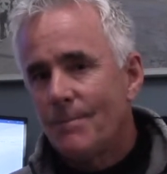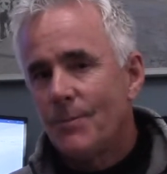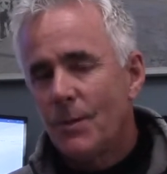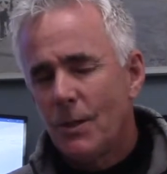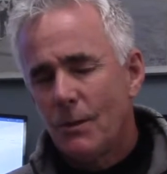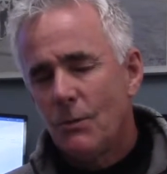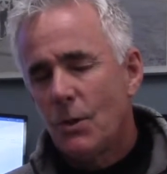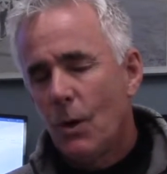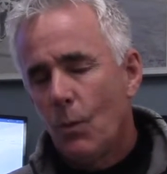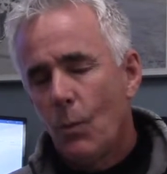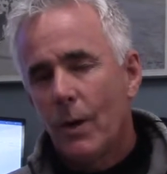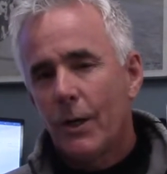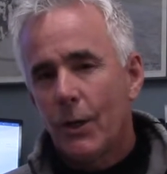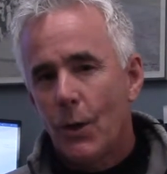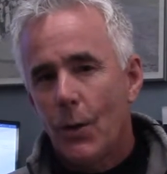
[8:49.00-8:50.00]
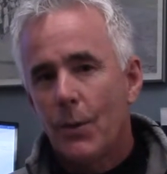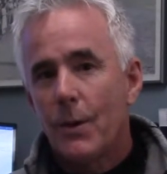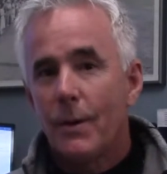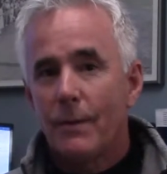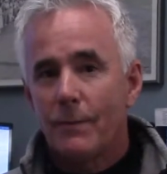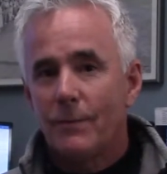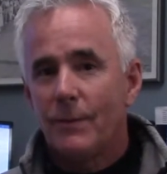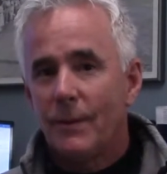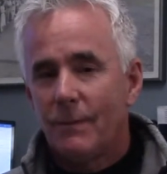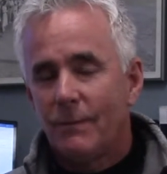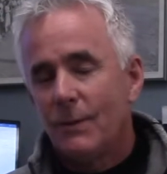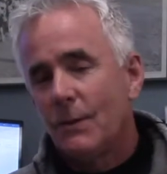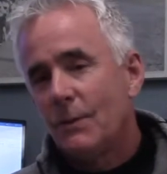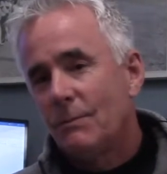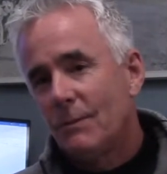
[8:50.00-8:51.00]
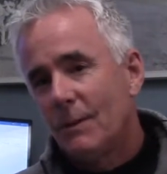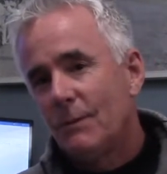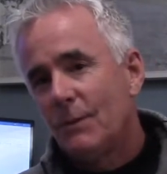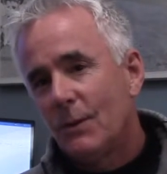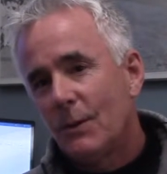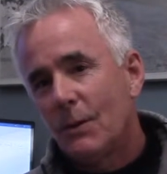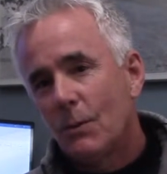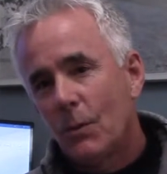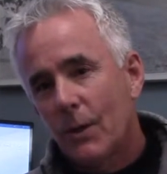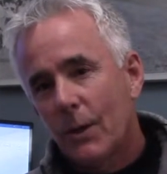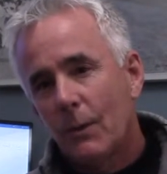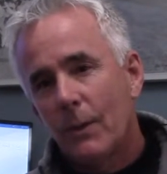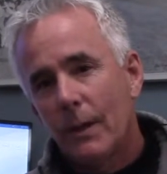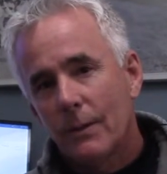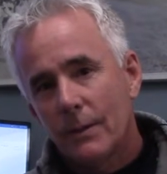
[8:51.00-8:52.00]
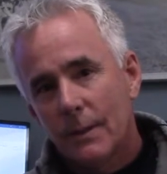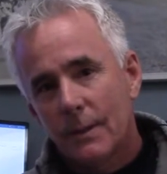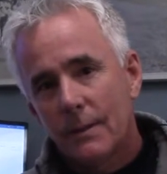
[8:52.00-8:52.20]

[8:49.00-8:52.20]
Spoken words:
you don't want to go there if you can work around it.